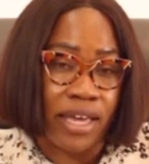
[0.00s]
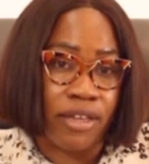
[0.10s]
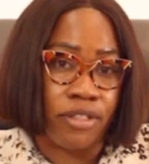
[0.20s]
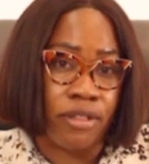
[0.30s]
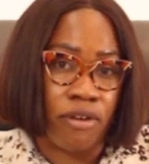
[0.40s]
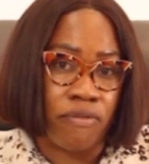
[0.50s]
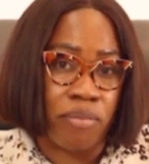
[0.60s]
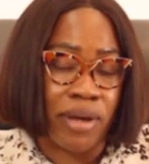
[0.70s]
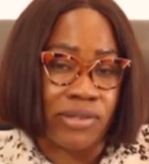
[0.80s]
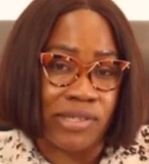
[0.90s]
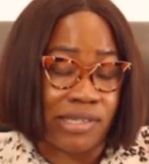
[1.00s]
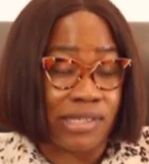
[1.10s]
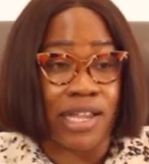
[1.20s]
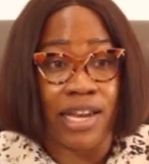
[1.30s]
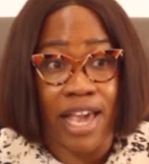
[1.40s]
who is the head,
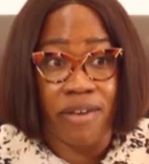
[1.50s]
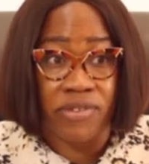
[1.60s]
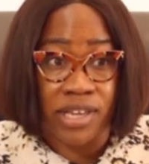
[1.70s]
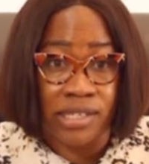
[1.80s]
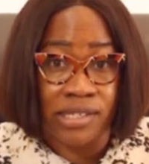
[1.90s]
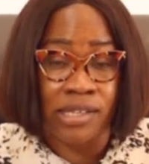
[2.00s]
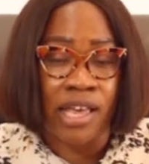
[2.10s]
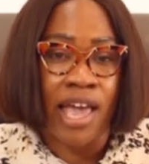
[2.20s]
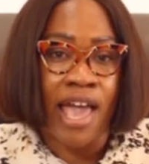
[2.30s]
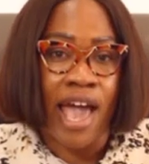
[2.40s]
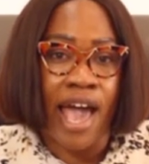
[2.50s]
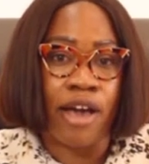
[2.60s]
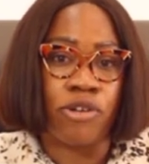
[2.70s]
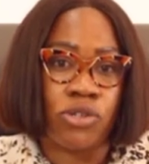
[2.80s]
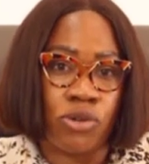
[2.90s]
Human Capital and Corporate
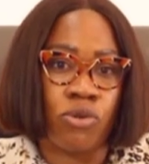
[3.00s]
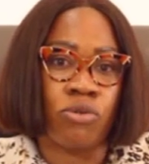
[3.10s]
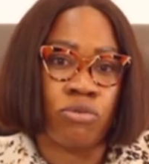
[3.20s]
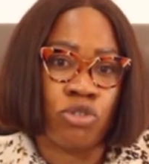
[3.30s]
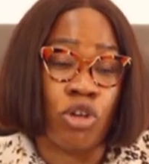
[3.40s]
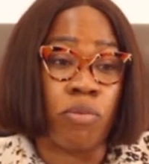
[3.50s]
Services